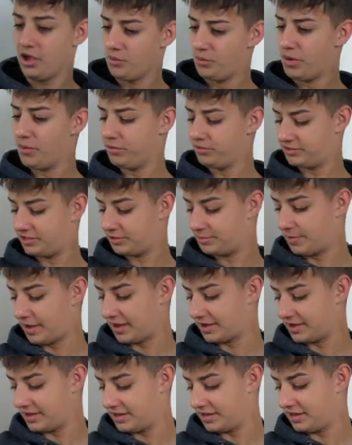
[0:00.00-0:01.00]
When was this
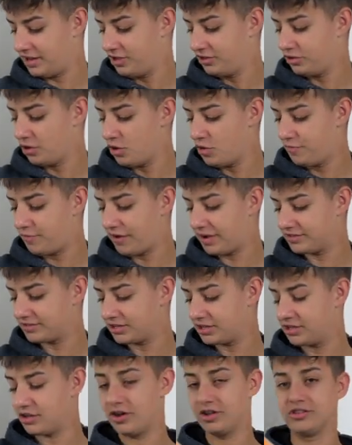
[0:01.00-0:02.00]
back in?
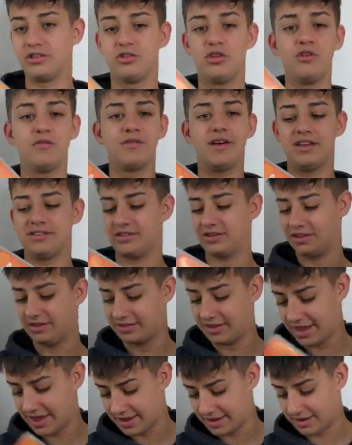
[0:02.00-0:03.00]
2009 to
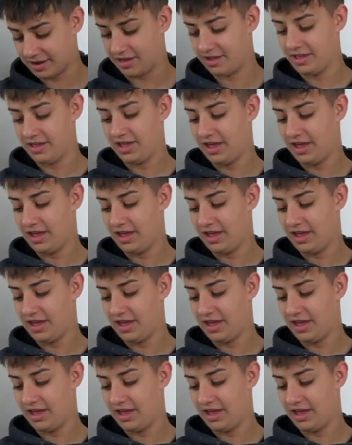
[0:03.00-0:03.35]
2010.